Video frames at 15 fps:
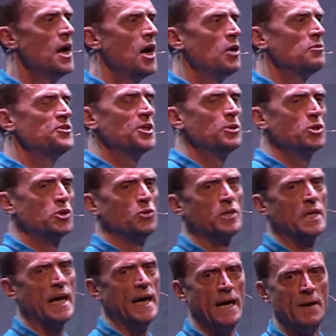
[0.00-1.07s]
of social
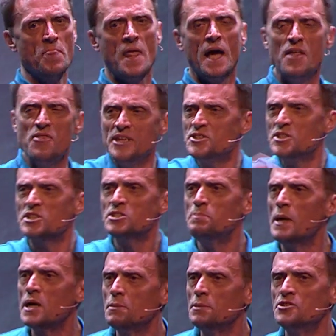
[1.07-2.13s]
care. And these
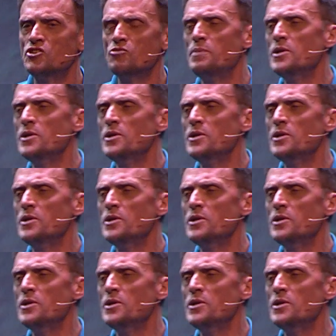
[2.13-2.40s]
experiments have